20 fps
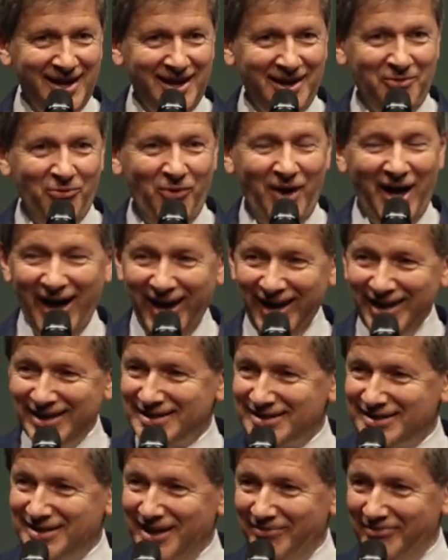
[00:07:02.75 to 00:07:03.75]
Why is
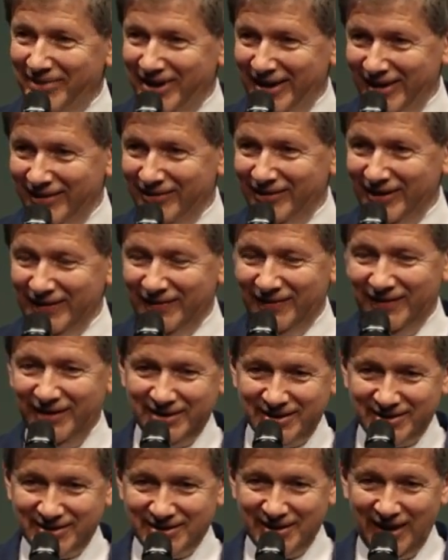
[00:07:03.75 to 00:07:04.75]
somebody doing
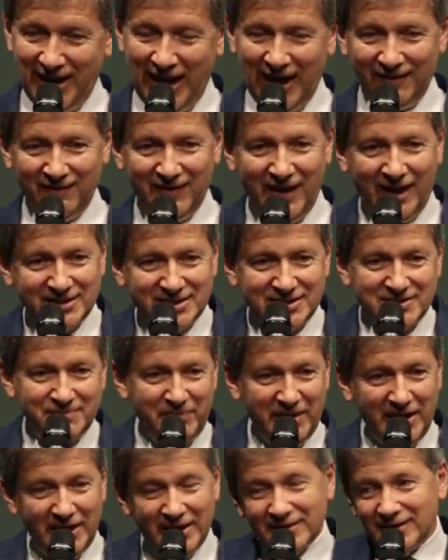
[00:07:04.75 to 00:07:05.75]
this at that
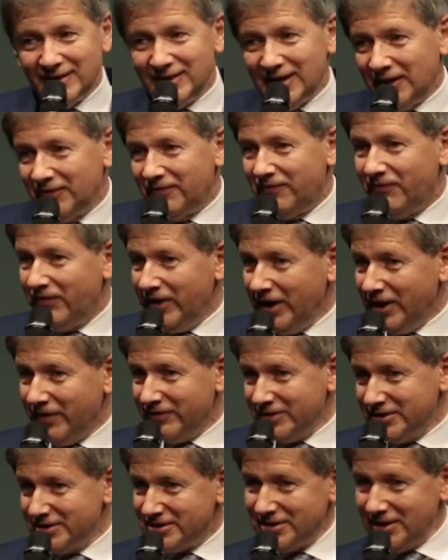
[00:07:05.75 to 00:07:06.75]
speed and that
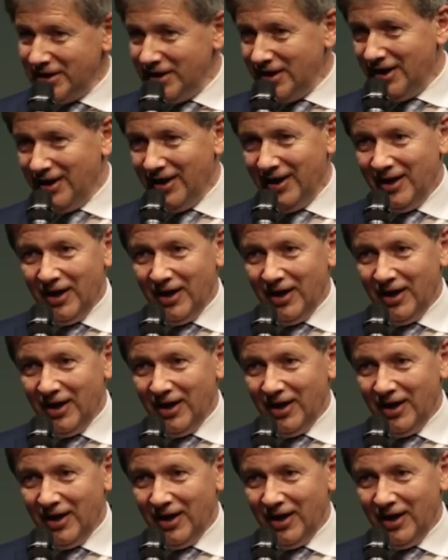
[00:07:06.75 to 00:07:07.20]
frequency,